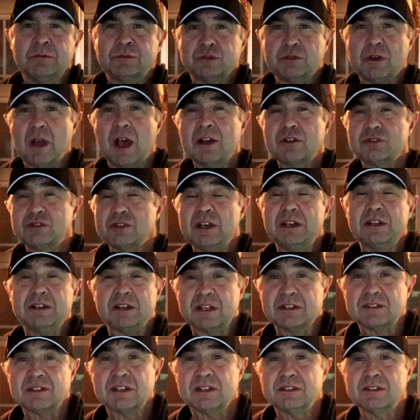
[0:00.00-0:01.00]
So actually,
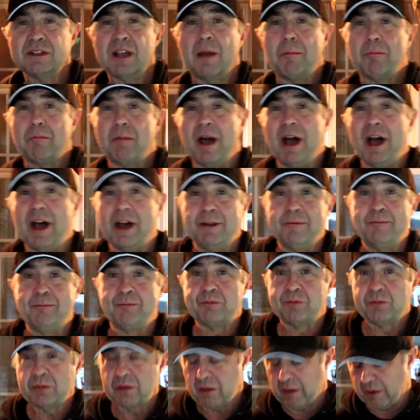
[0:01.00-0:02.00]
it's not bad.
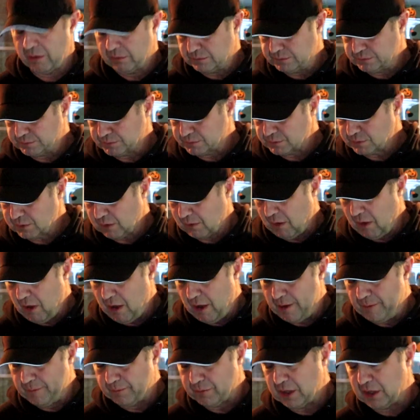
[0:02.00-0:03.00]

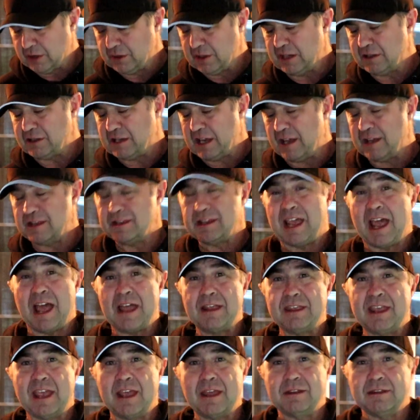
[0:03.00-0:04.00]

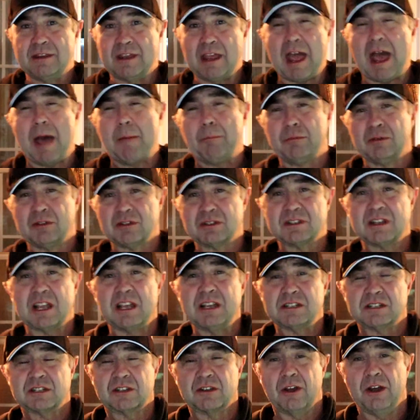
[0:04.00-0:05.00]
The apples
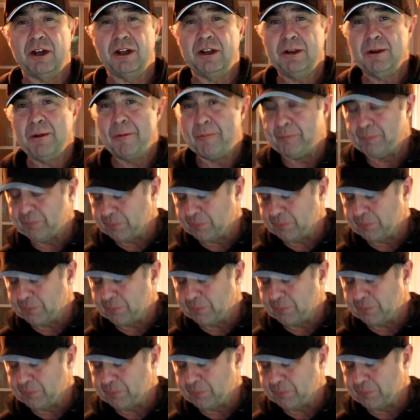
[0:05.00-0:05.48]
taste good.